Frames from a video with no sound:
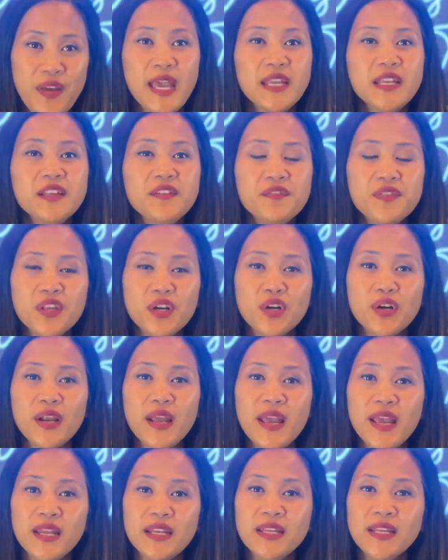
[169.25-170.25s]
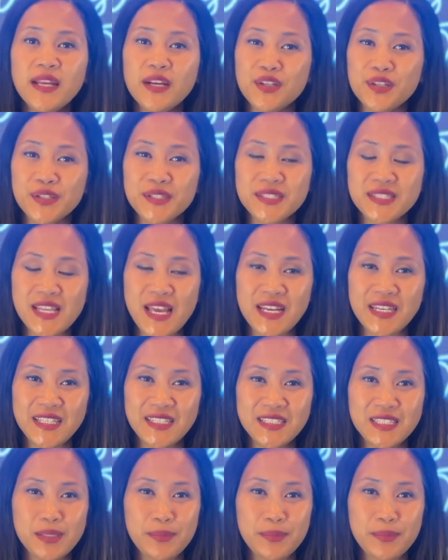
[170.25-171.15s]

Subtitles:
and if there are any areas that need